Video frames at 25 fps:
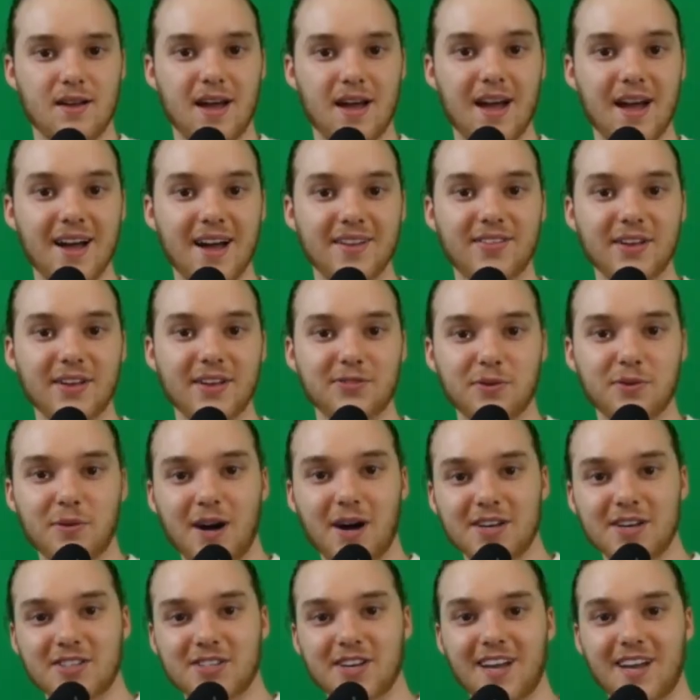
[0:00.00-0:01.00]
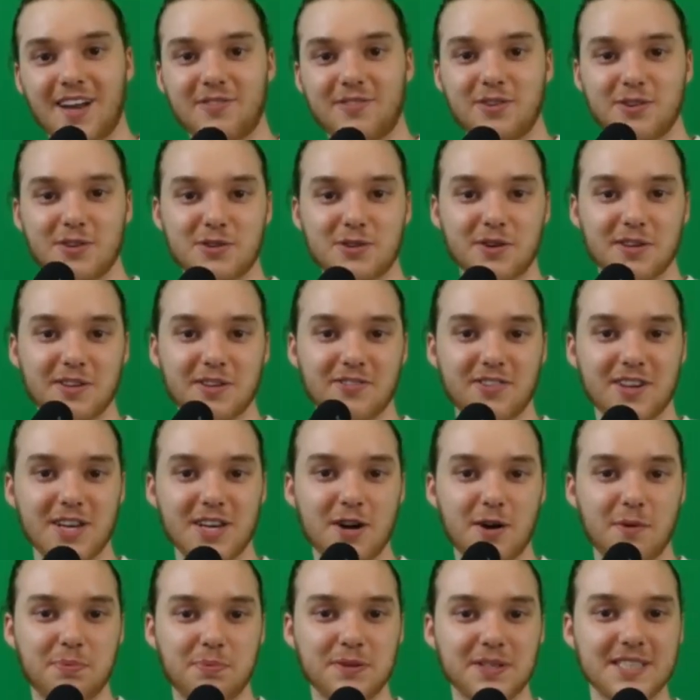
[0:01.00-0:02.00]
Hey, thanks for watching. If you enjoyed the
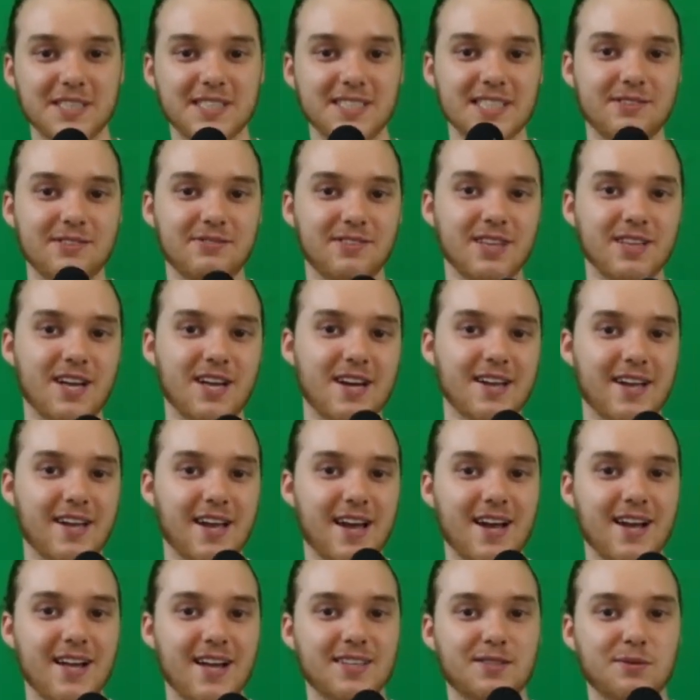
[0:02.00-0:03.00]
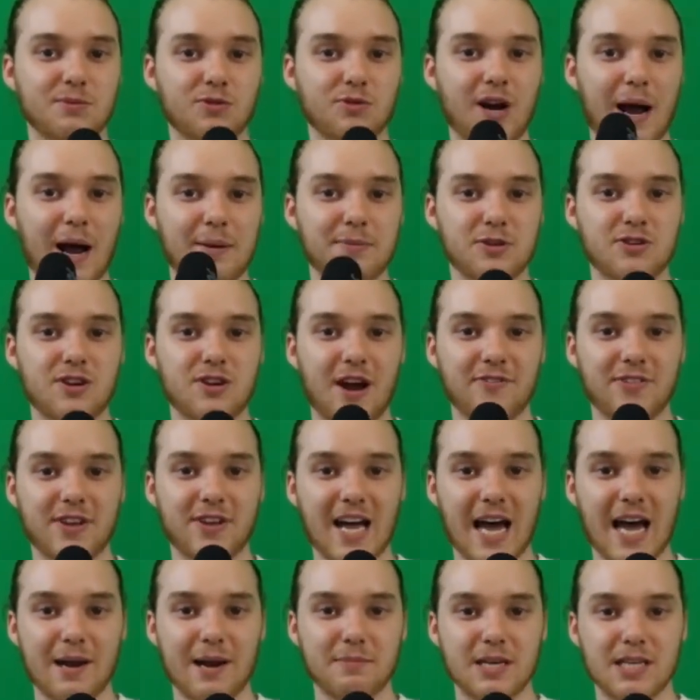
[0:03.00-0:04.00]
video, please leave a like and subscribe to Draft
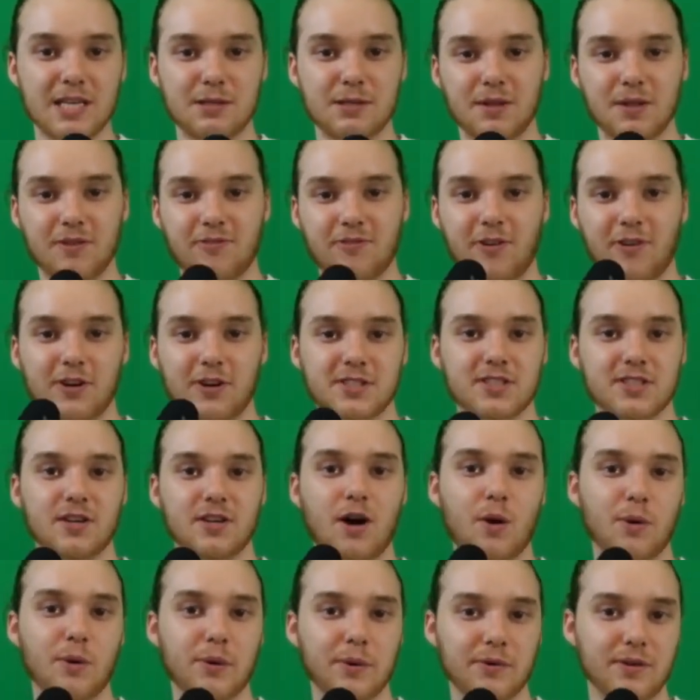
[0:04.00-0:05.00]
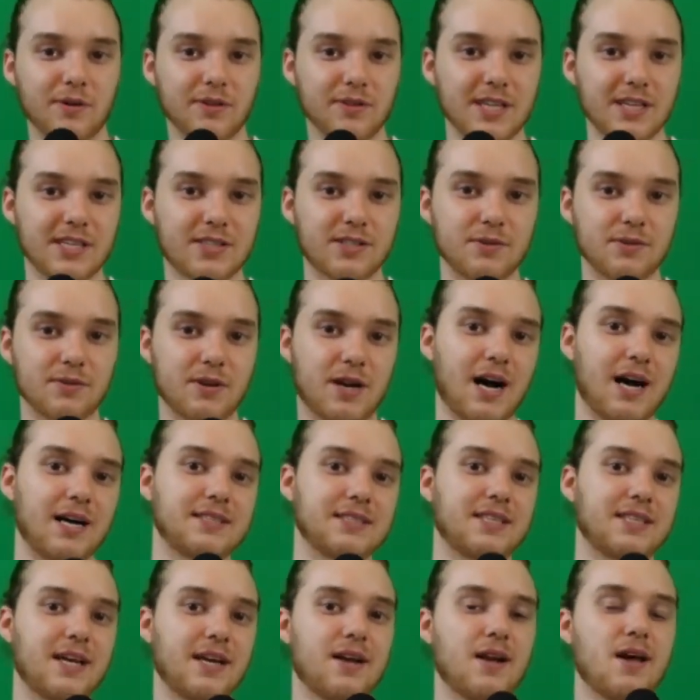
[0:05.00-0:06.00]
Academy to be the first to know when we release new
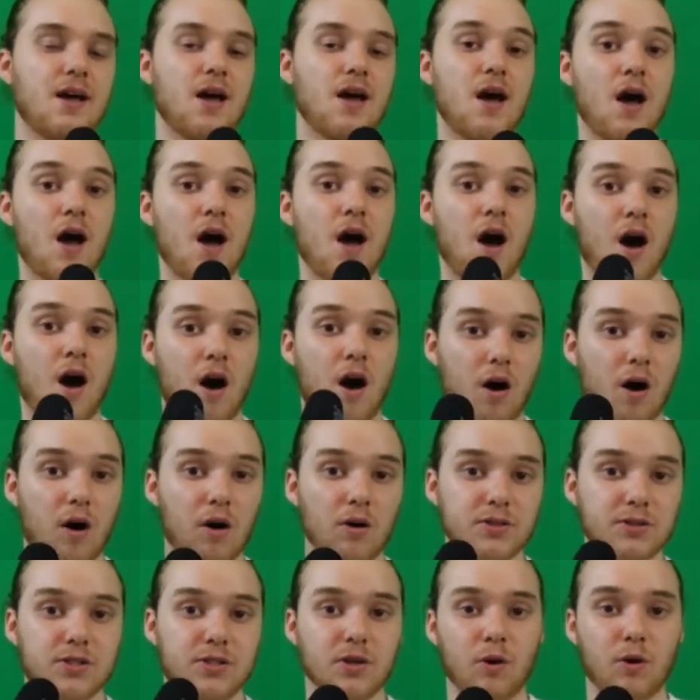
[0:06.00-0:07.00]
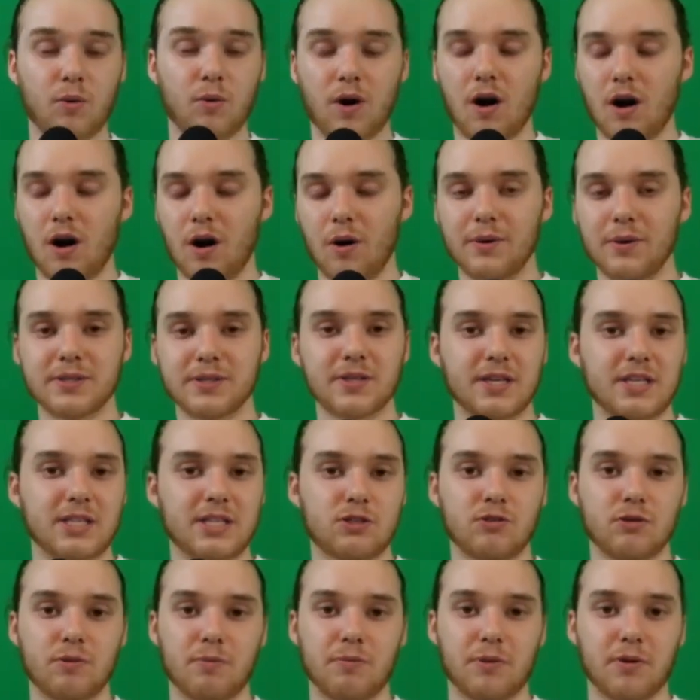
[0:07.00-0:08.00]
content. Also, we're always looking
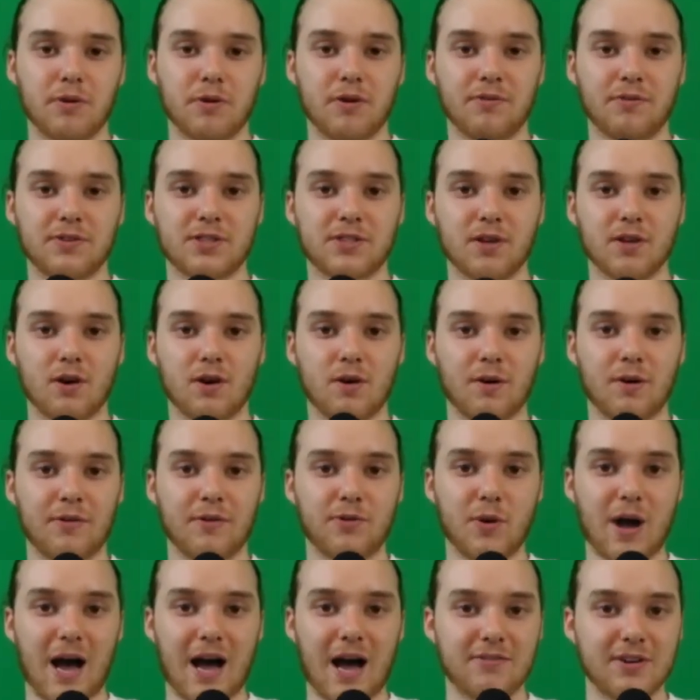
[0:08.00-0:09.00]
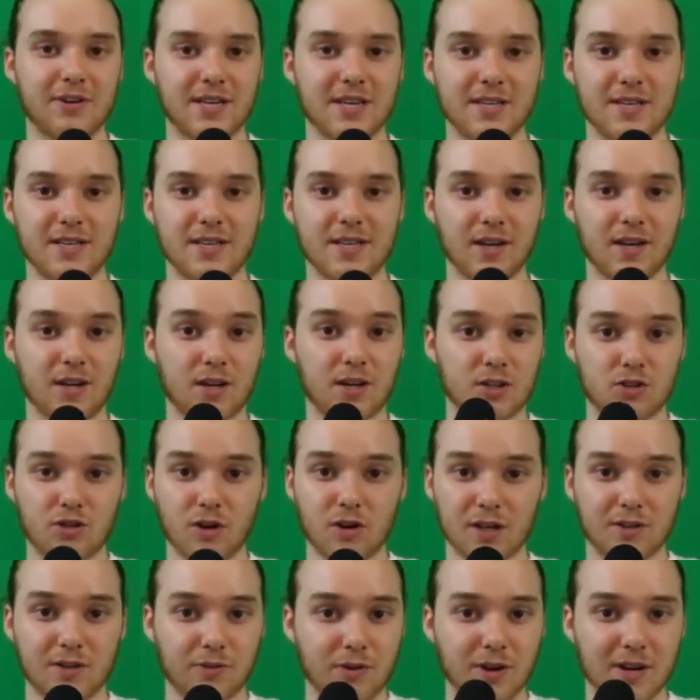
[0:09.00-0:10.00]
to improve, so if you have any
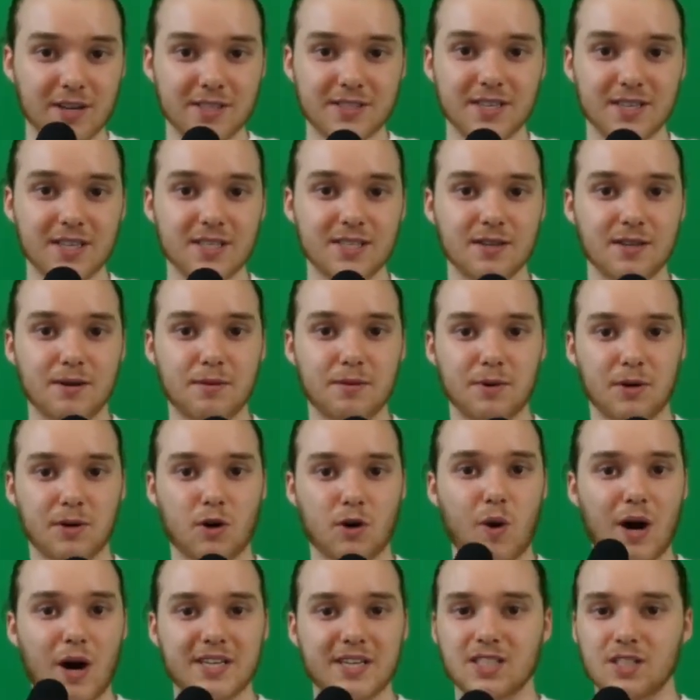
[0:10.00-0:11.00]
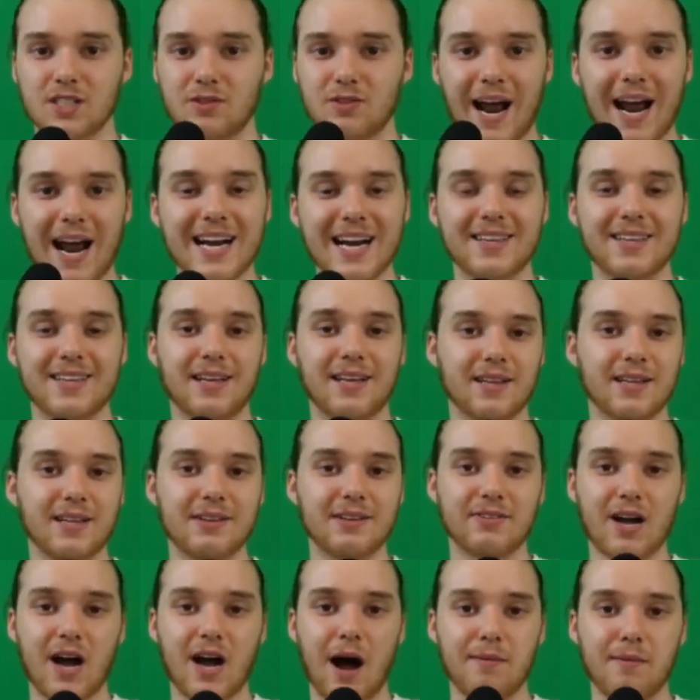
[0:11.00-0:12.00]
constructive criticism or questions or anything,
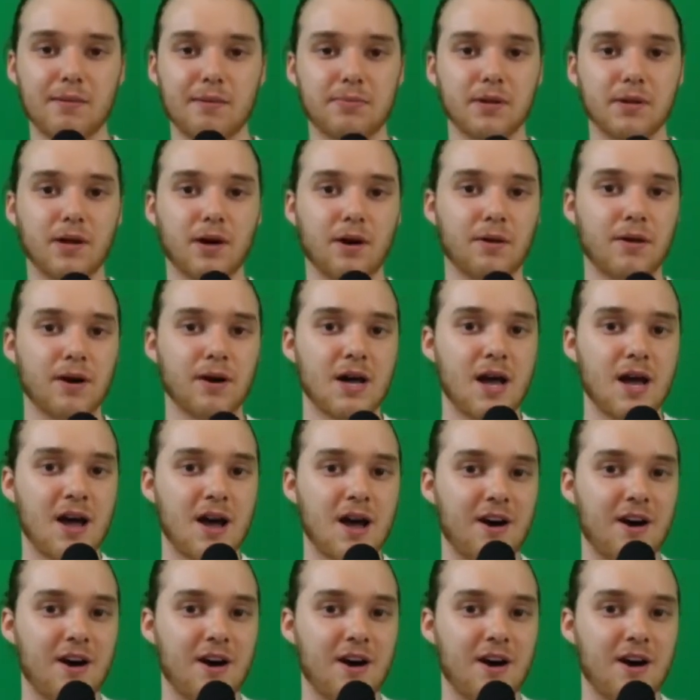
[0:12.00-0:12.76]
leave a comment below.